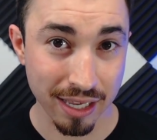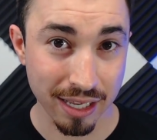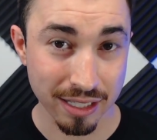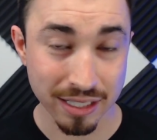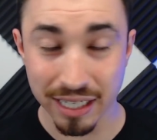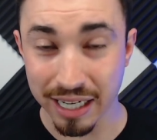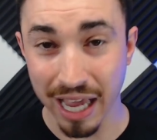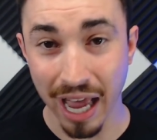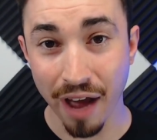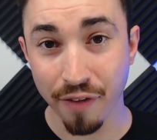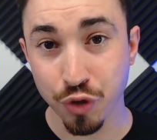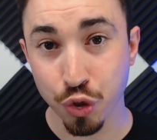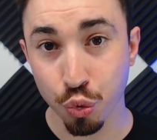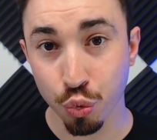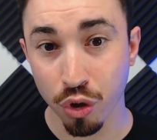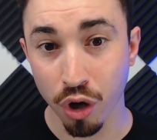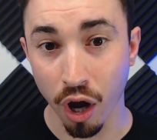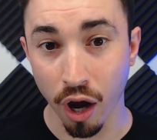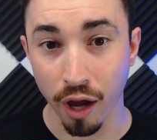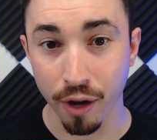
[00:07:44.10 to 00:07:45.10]
Did he have two
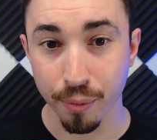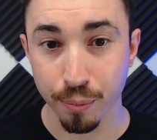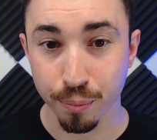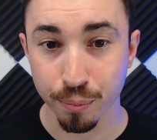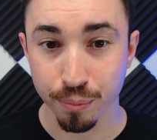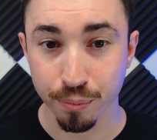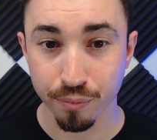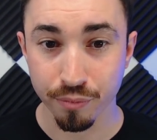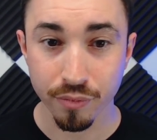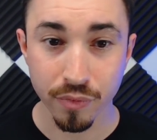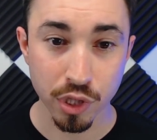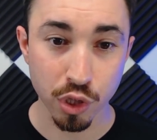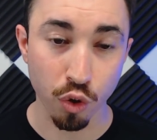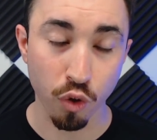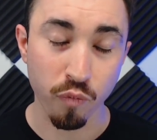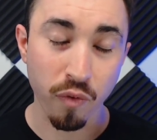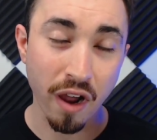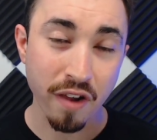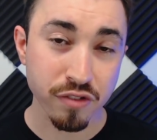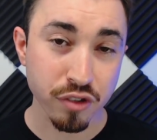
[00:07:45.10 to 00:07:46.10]
or not? The
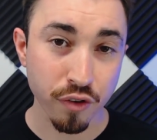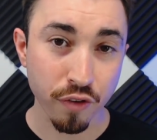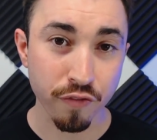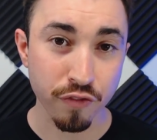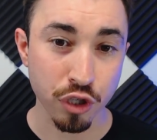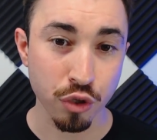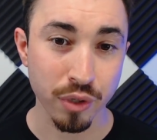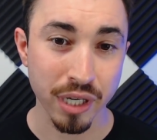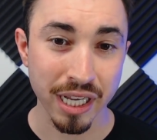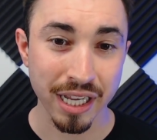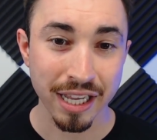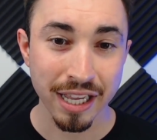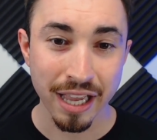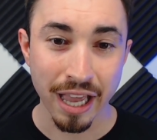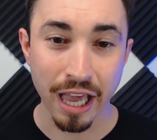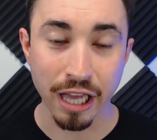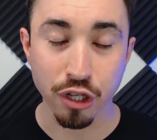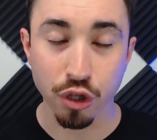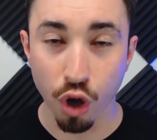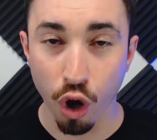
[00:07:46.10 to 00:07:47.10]
refs reviewed it
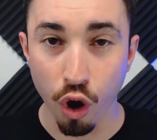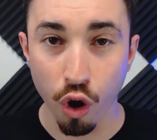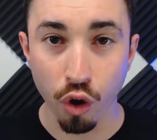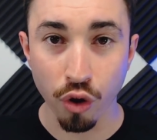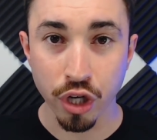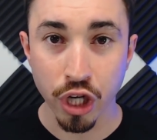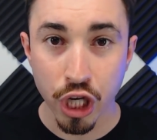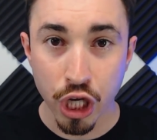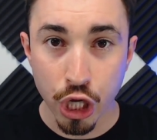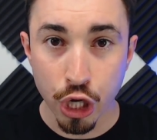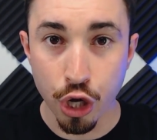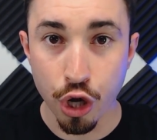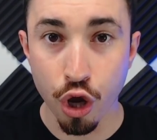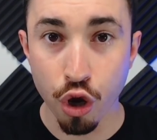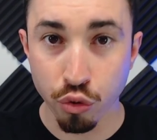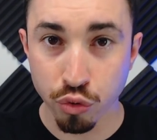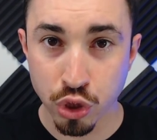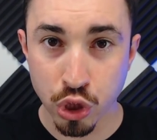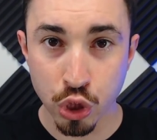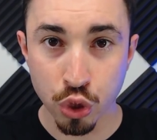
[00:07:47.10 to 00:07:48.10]
and called
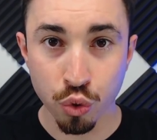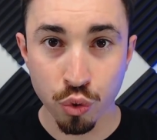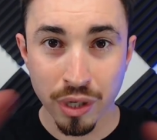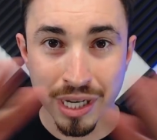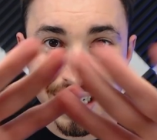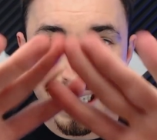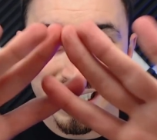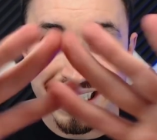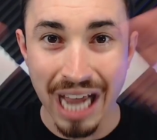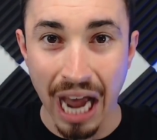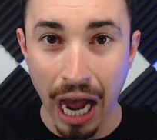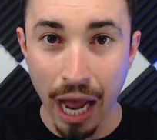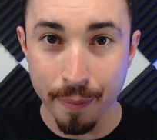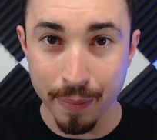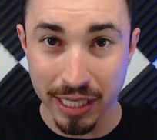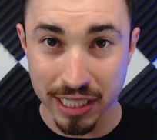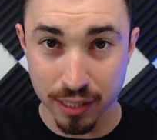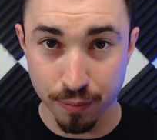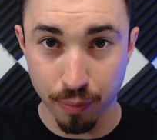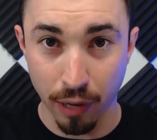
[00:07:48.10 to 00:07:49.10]
no two, time
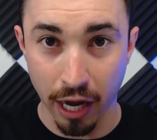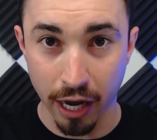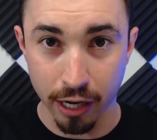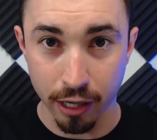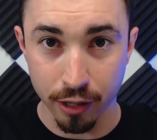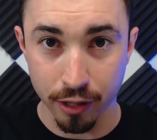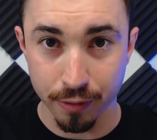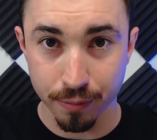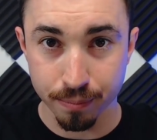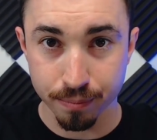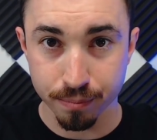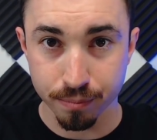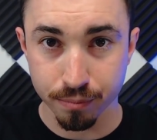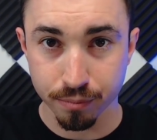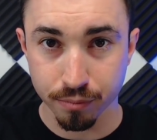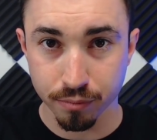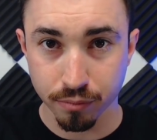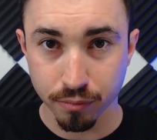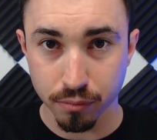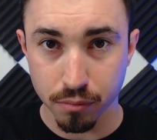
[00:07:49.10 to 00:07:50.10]
expired.
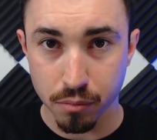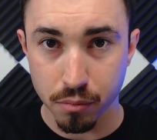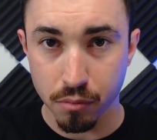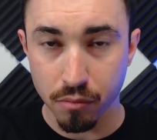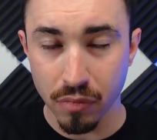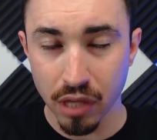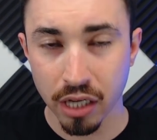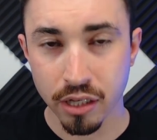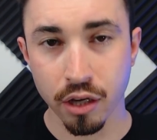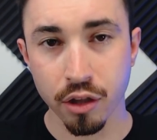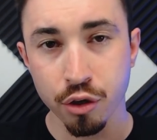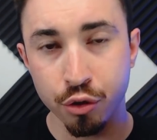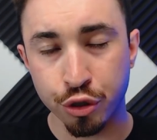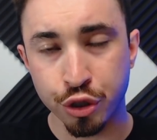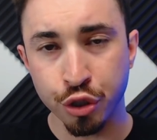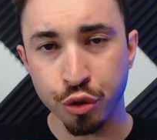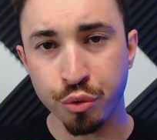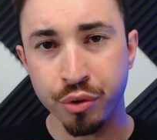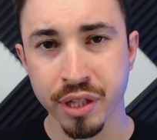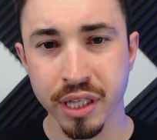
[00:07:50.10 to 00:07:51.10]
Now, there were
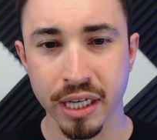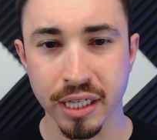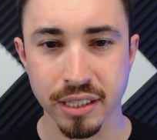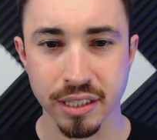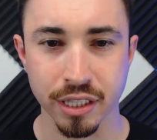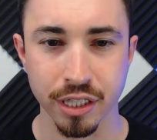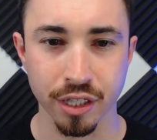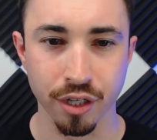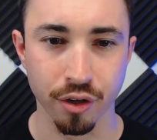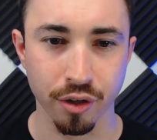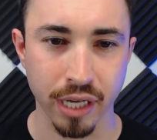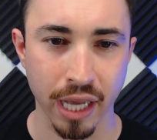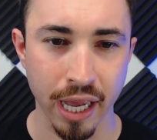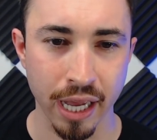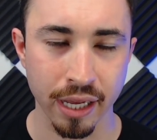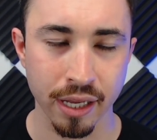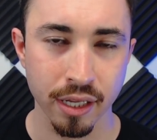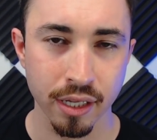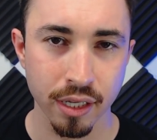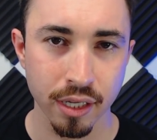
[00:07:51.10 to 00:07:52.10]
two things here,
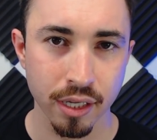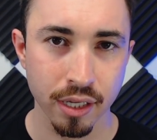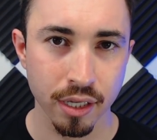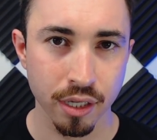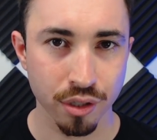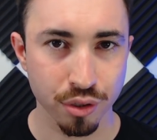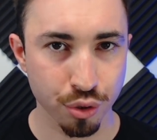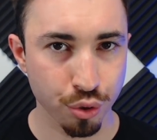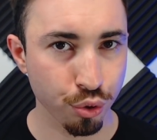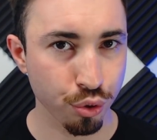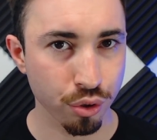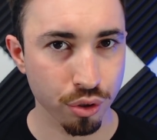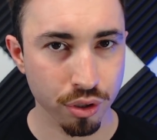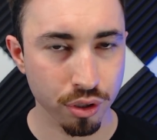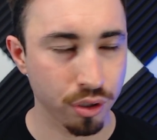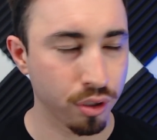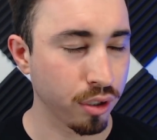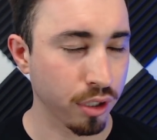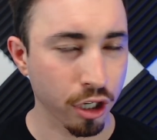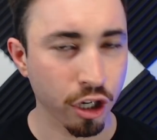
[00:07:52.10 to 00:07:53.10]
okay?
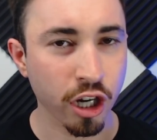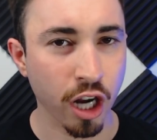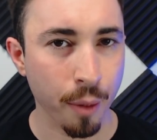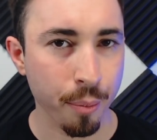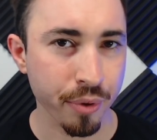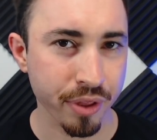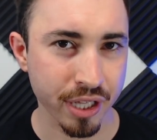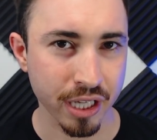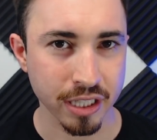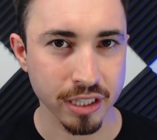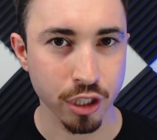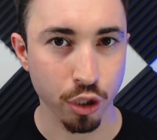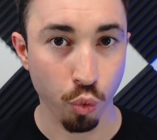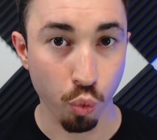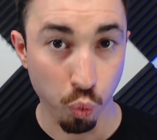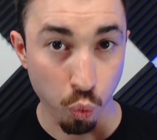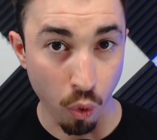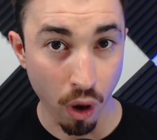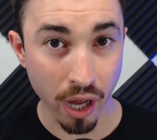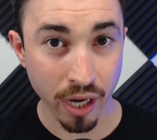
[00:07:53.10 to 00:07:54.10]
There are a couple things here.
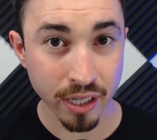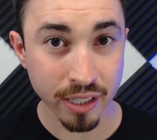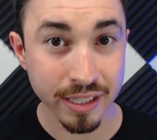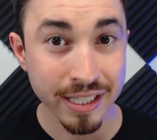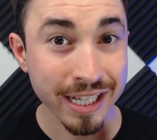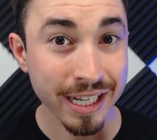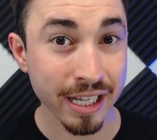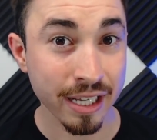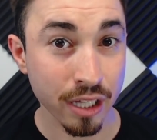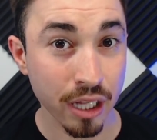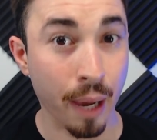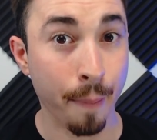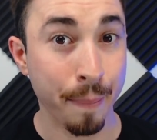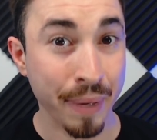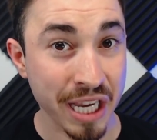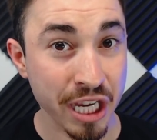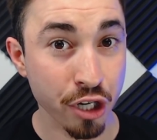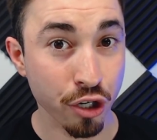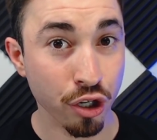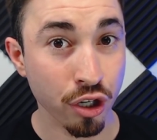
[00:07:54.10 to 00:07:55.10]
One, did it
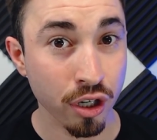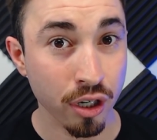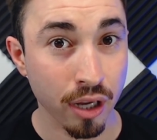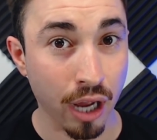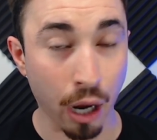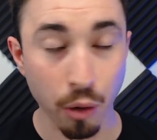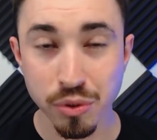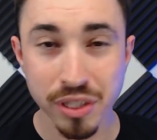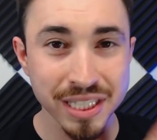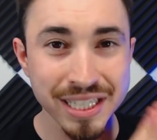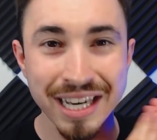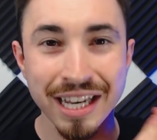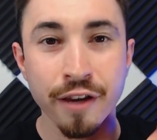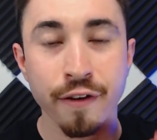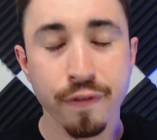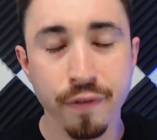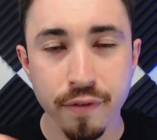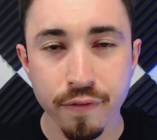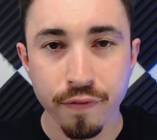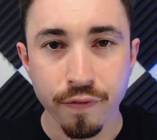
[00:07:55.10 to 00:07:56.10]
appear? I was sitting
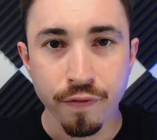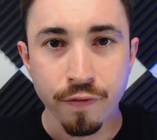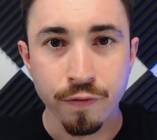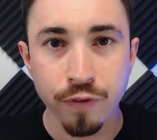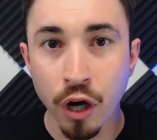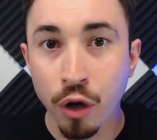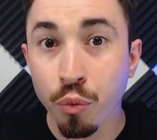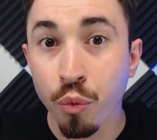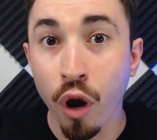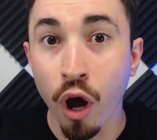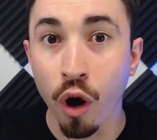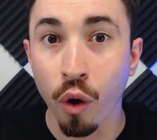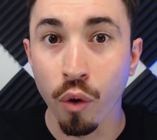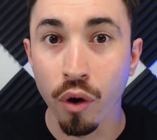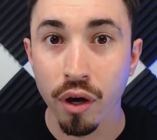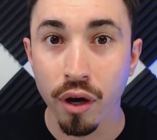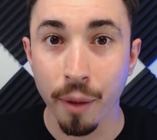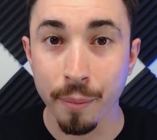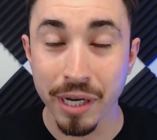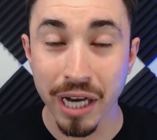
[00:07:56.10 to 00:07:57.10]
front row.
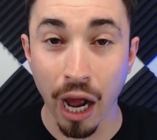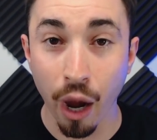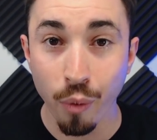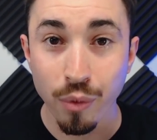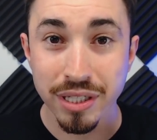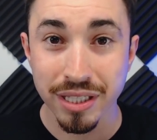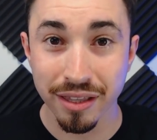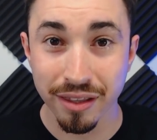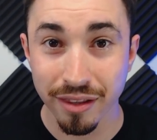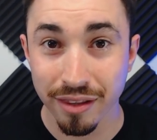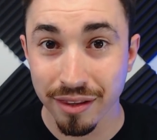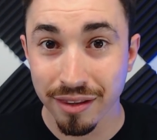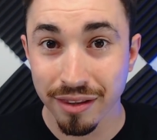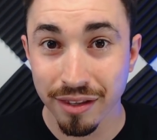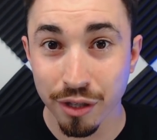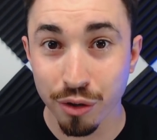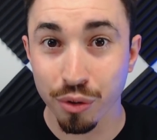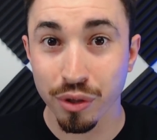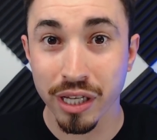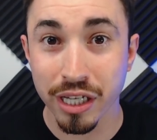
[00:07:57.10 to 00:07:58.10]
I mean, I was
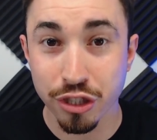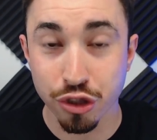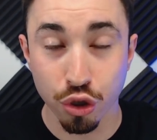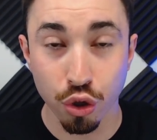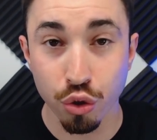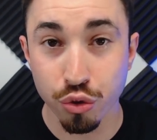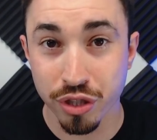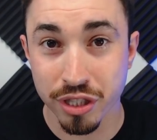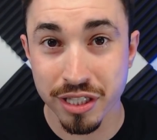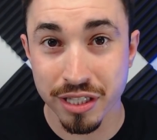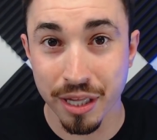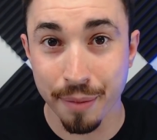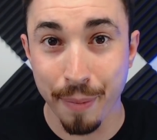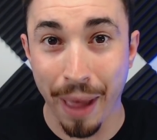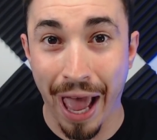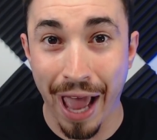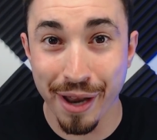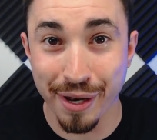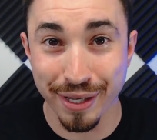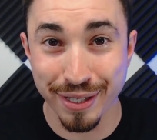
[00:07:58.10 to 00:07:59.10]
literally as close to the
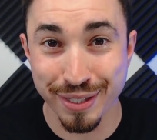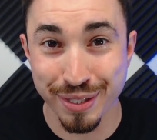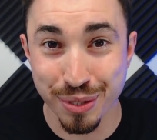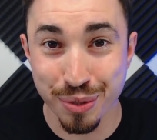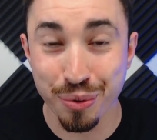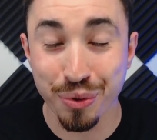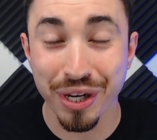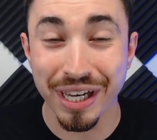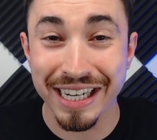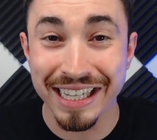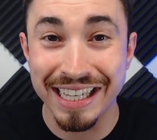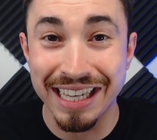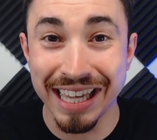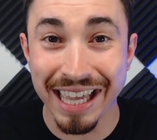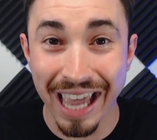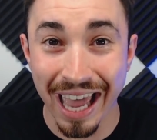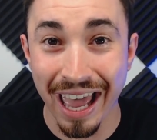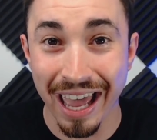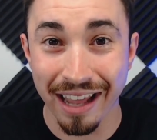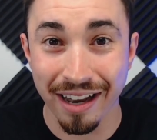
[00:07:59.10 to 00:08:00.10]
mat as you could
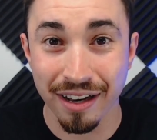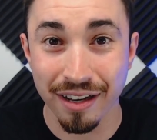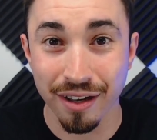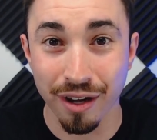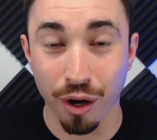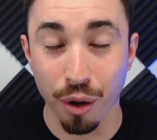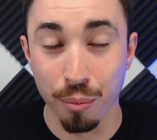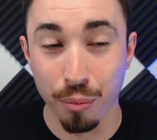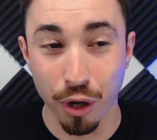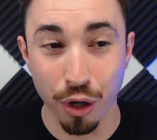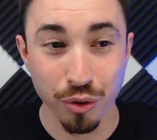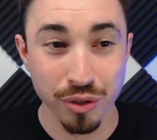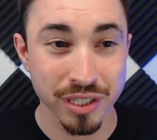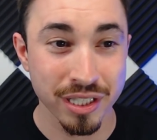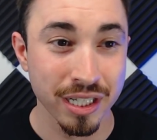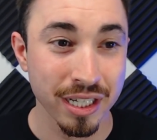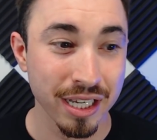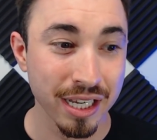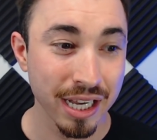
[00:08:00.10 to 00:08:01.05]
get, almost.